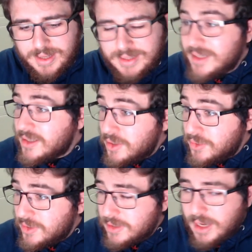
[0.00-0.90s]
This
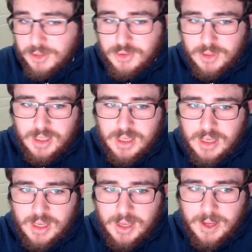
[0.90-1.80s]
news
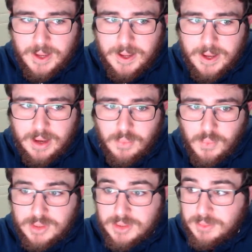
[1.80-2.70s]
actually
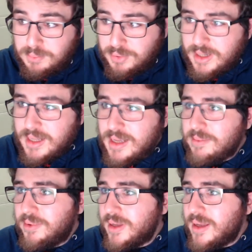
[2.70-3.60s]
was
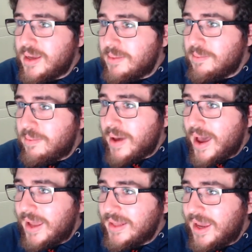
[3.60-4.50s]
pretty
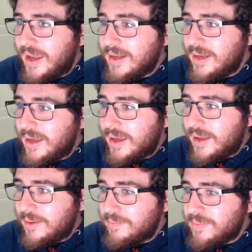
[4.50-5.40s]
bad, and
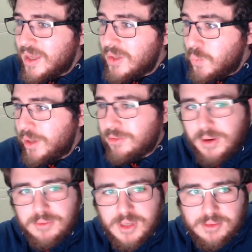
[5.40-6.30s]
it went
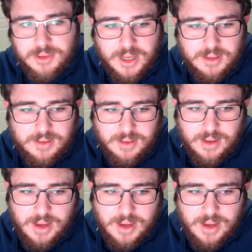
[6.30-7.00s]
around the internet,